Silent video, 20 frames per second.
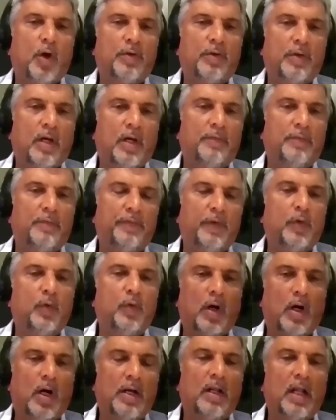a
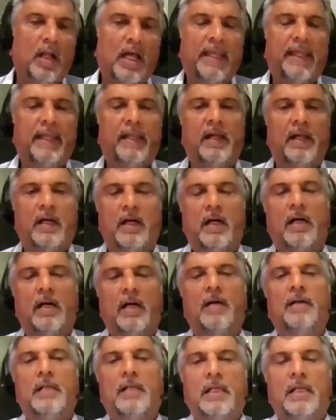few underlying,
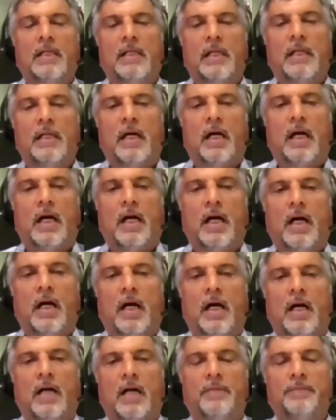uh,
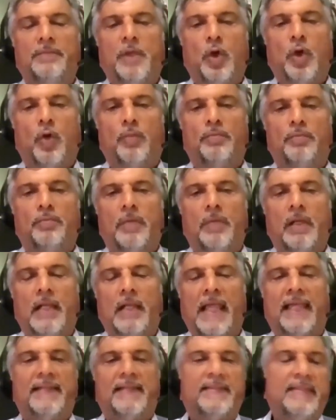you know,
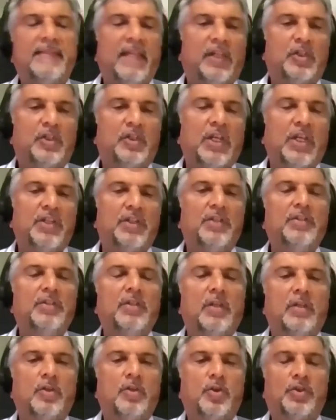legacy
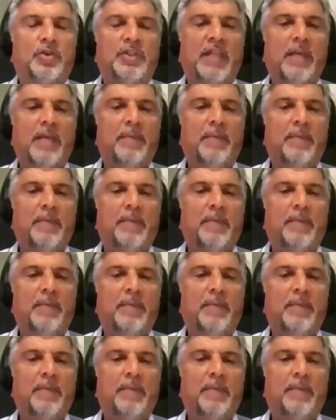exchanges. So CME,